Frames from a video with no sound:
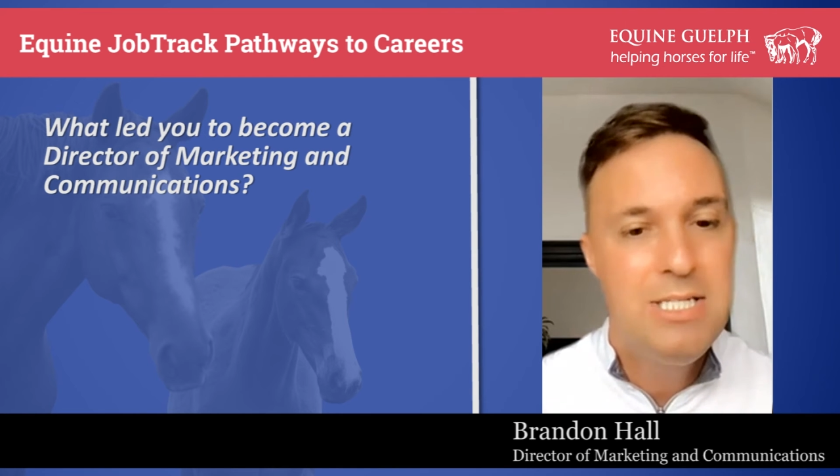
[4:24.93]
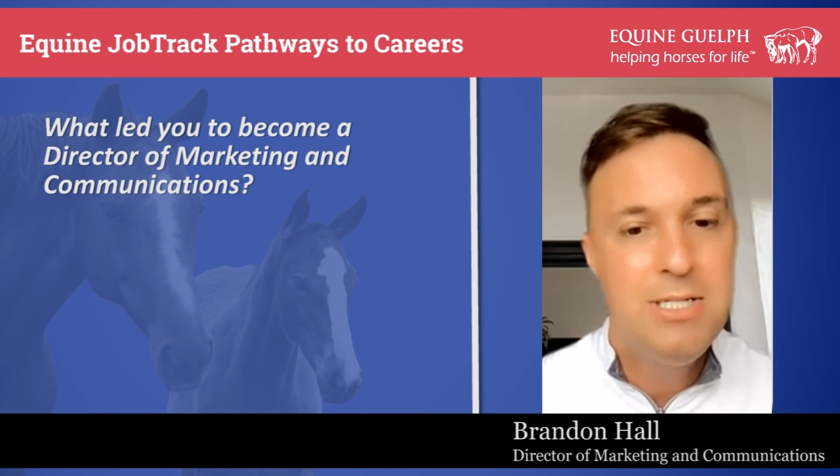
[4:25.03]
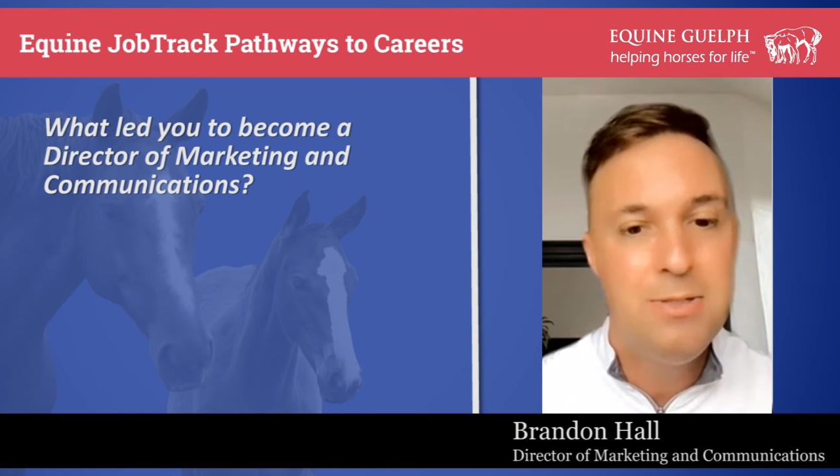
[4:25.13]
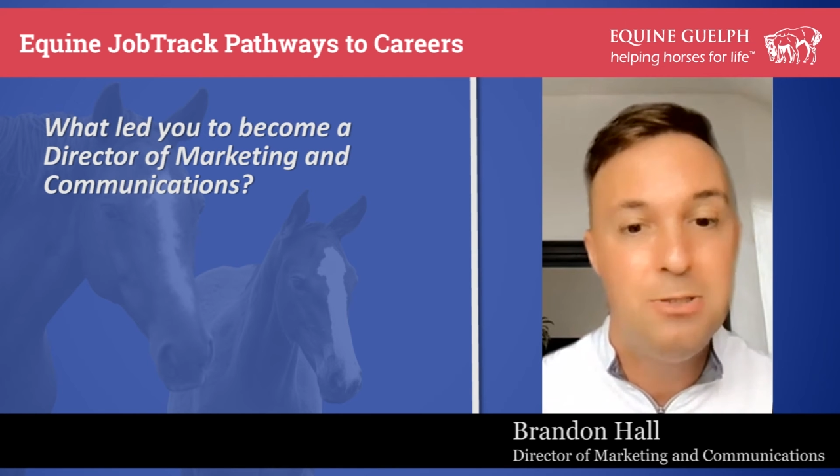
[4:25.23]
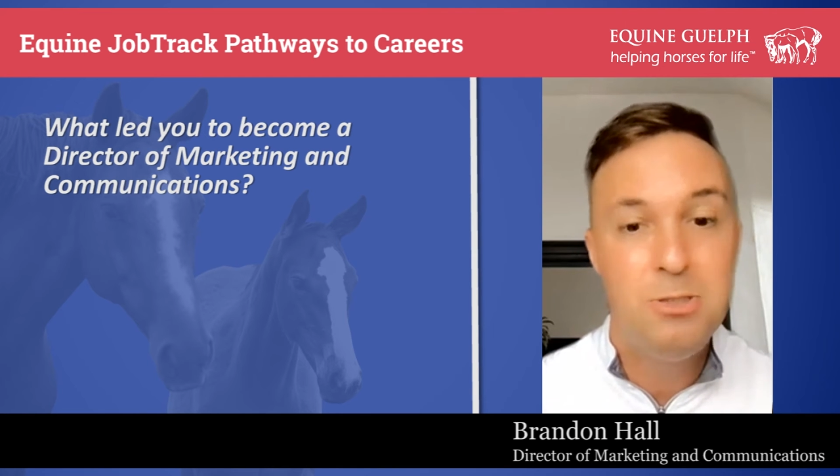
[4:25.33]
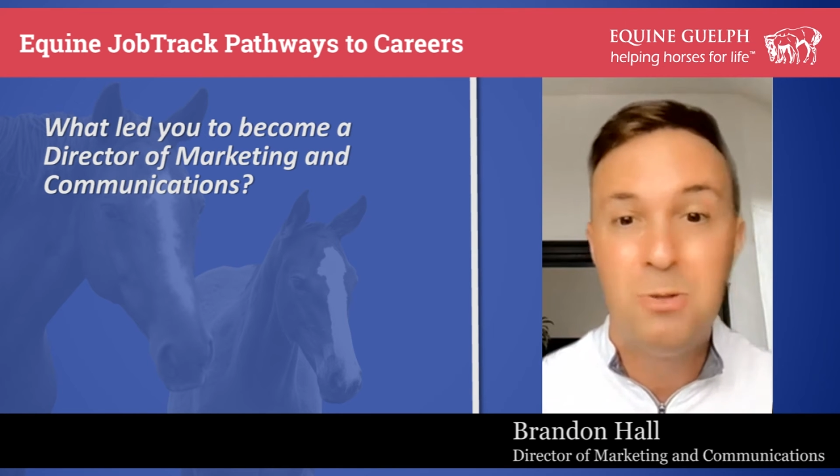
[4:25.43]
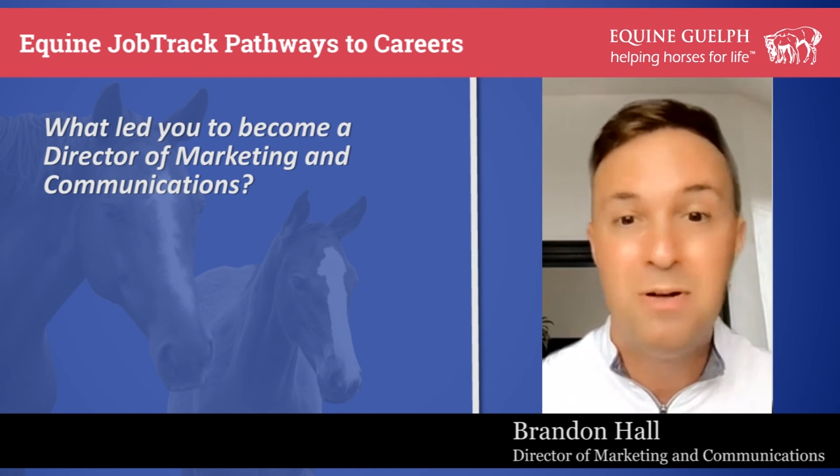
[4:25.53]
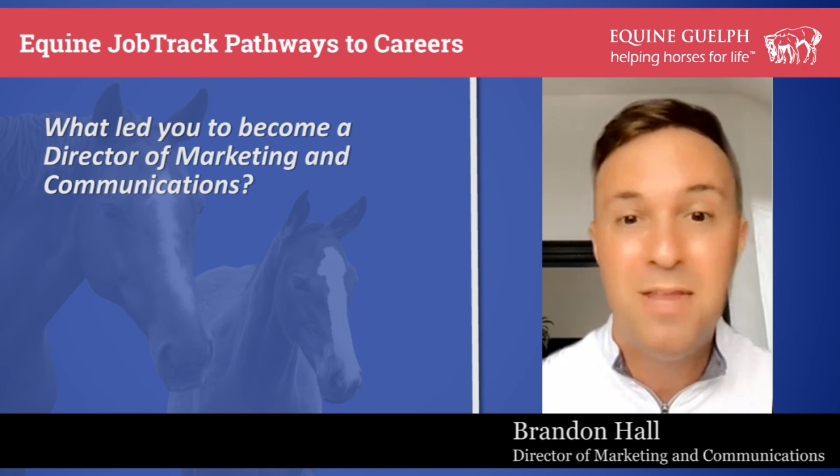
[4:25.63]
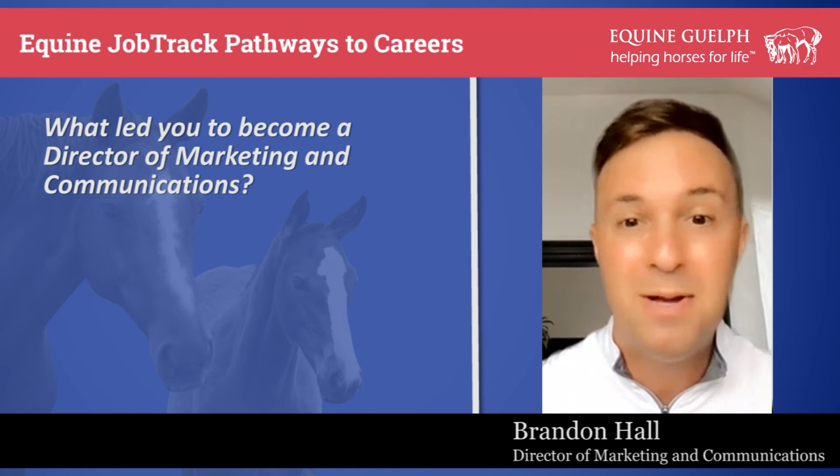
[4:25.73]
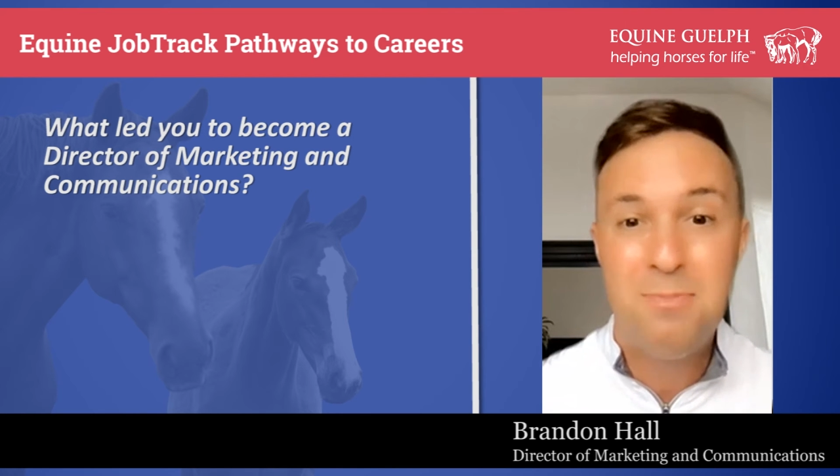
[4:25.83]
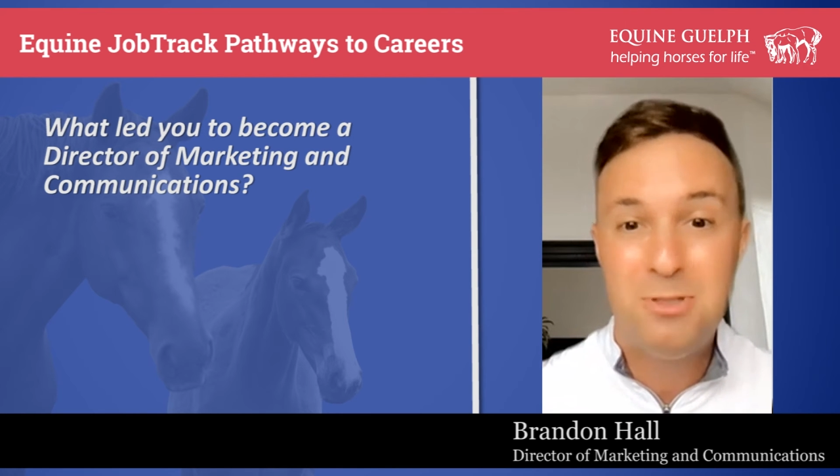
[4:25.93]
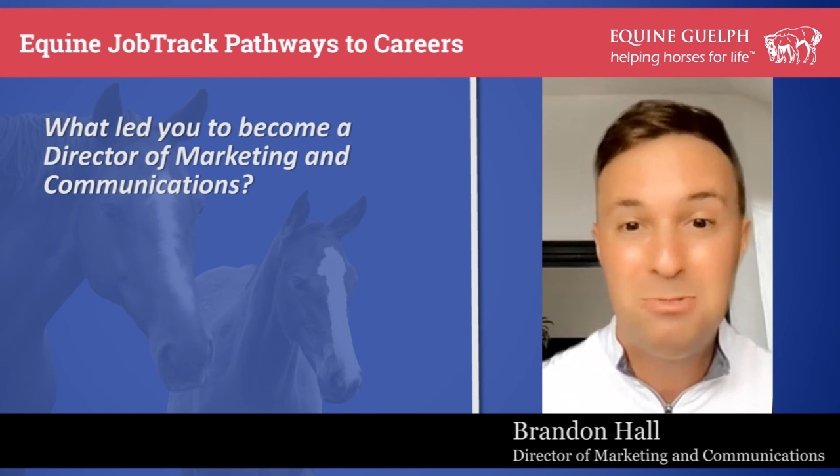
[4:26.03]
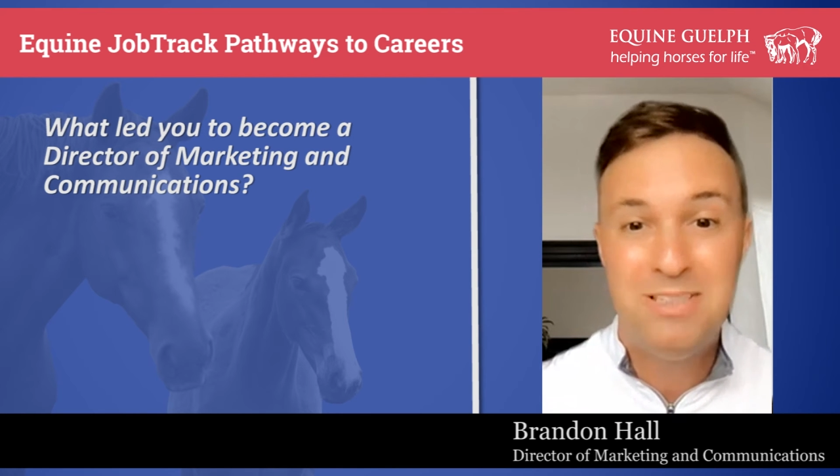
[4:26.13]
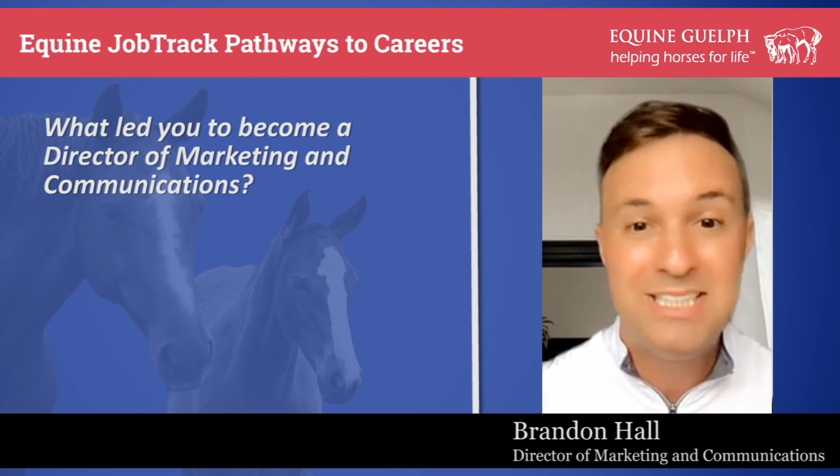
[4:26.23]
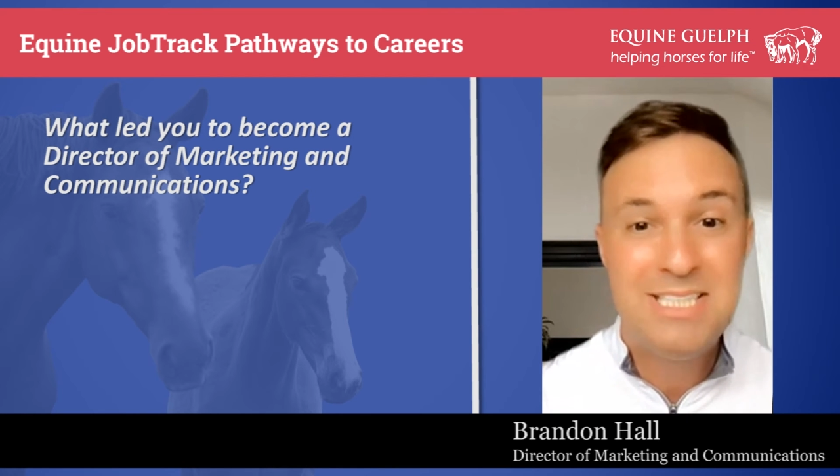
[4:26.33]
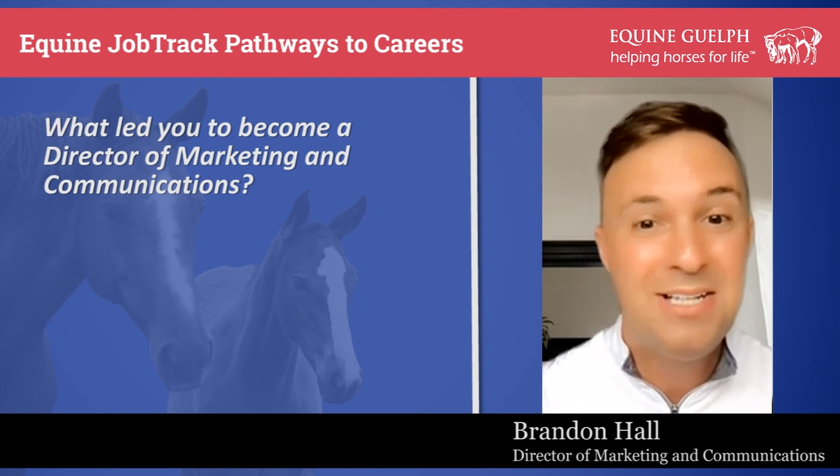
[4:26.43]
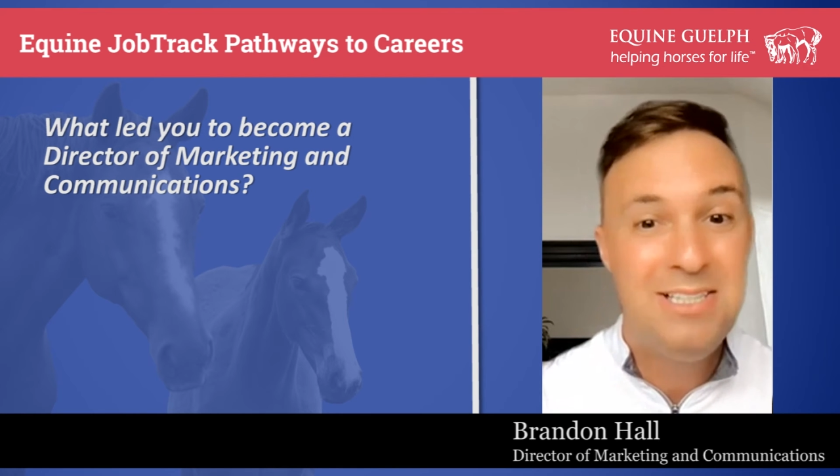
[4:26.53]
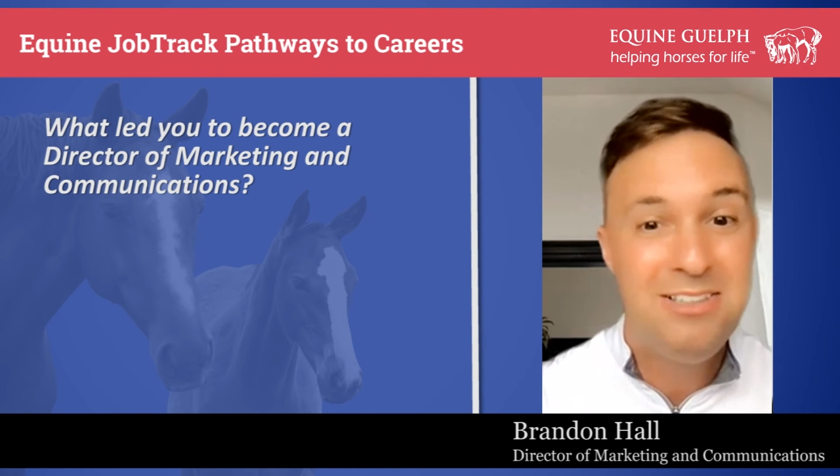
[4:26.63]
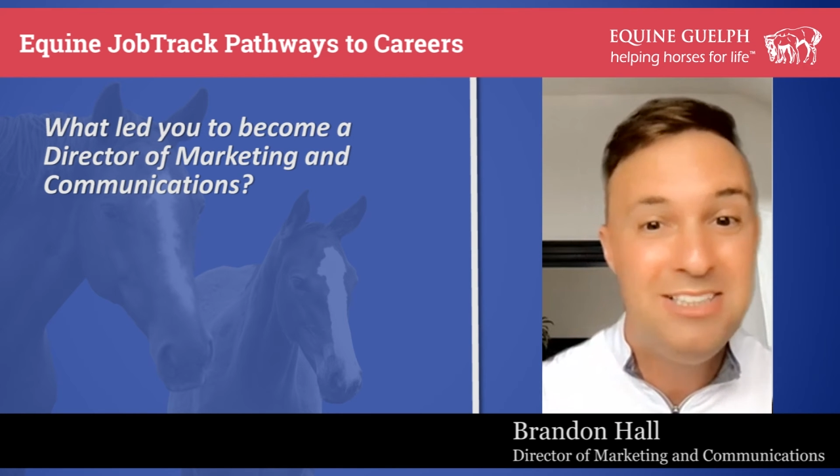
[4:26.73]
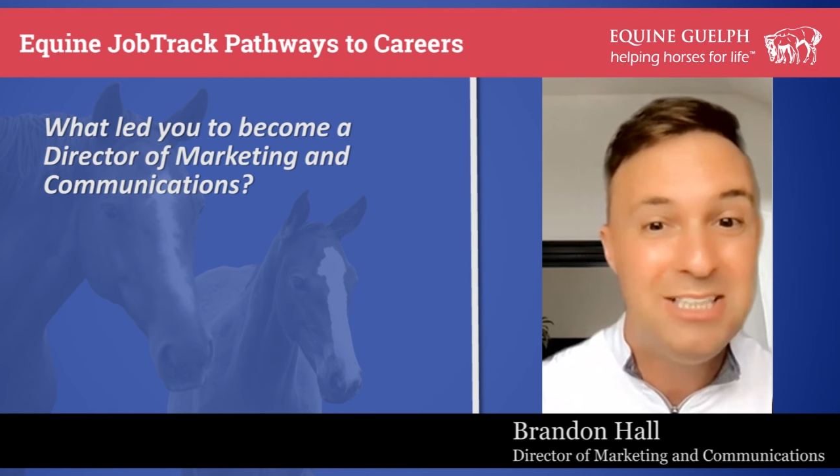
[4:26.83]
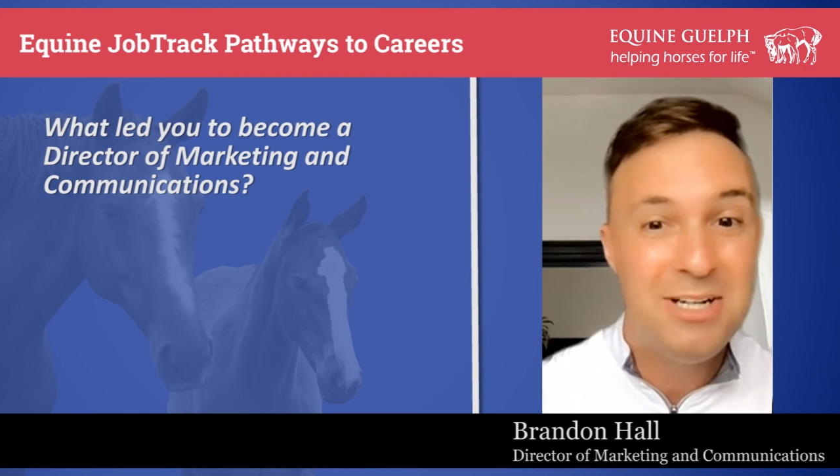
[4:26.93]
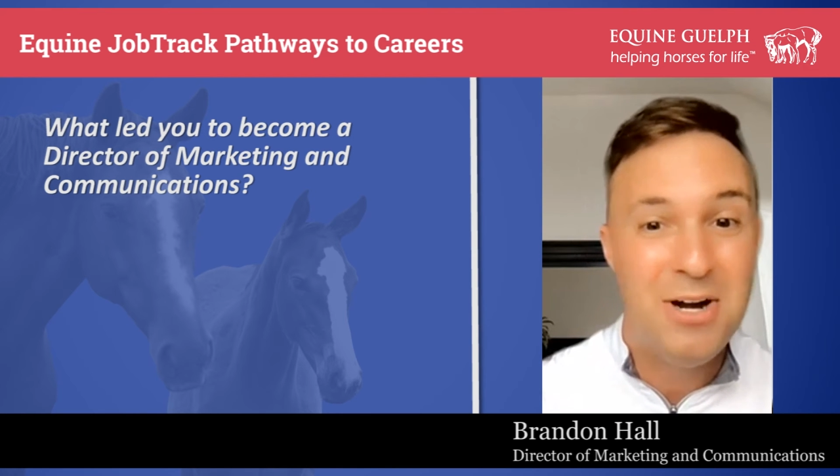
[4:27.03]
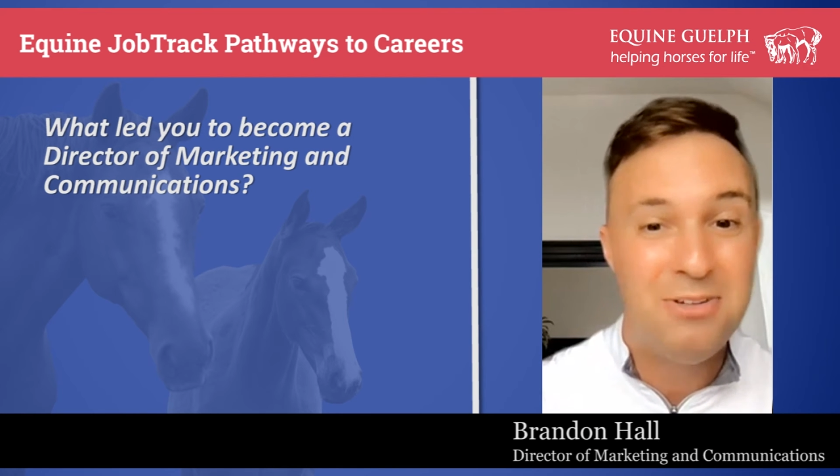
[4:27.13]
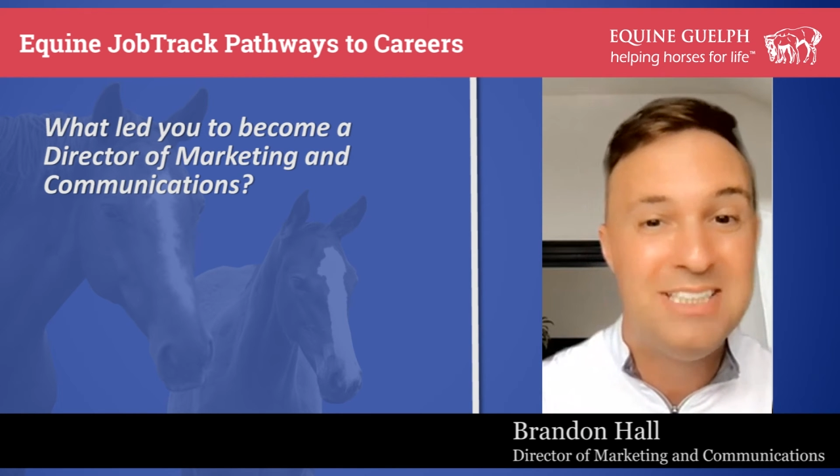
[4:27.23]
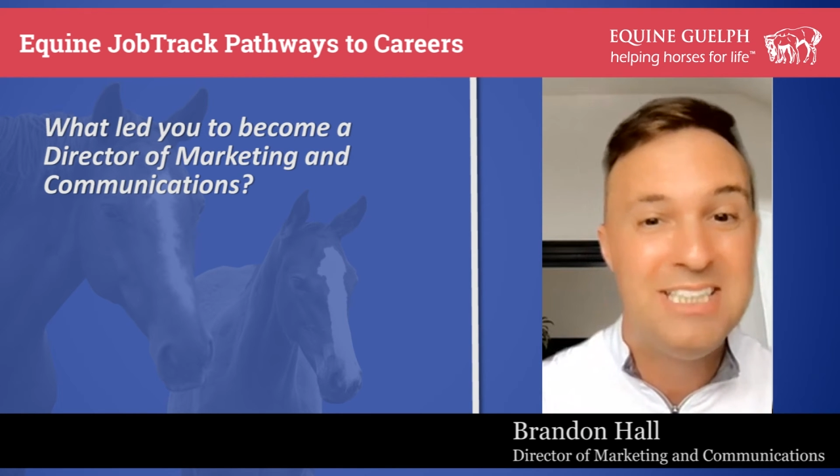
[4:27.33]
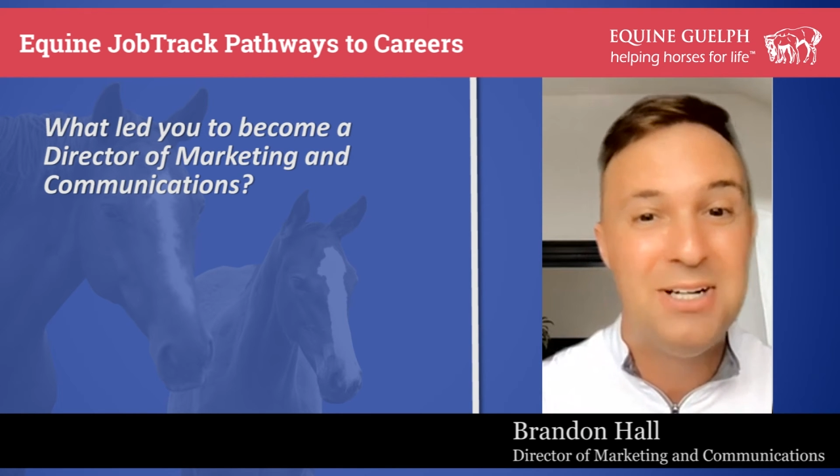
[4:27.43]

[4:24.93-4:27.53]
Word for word: to join them, which was 10 years ago.